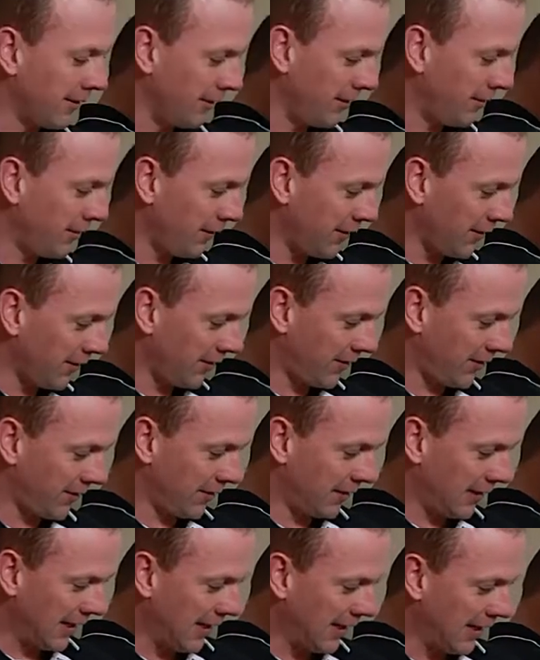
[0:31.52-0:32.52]
If it's
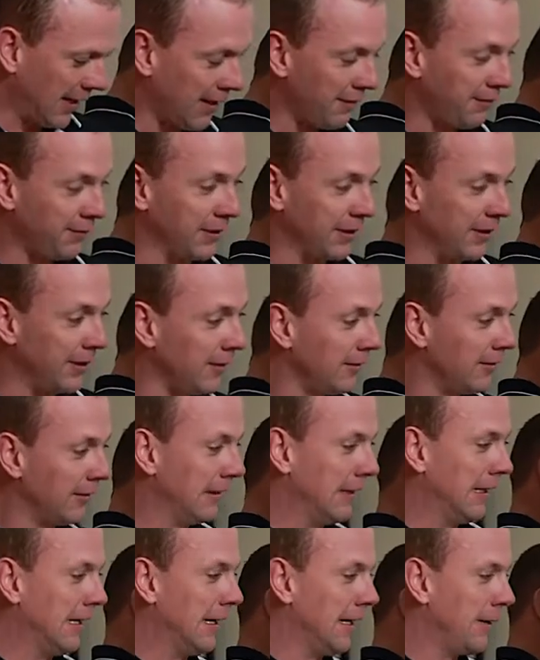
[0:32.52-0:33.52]
heavy,
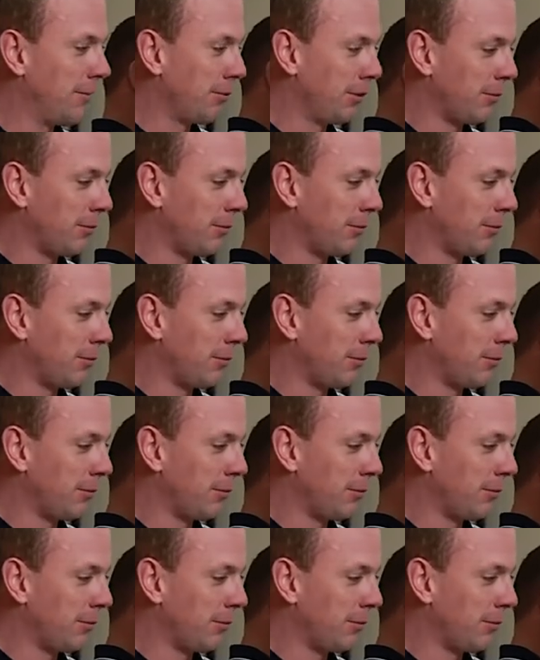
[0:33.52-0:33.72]
it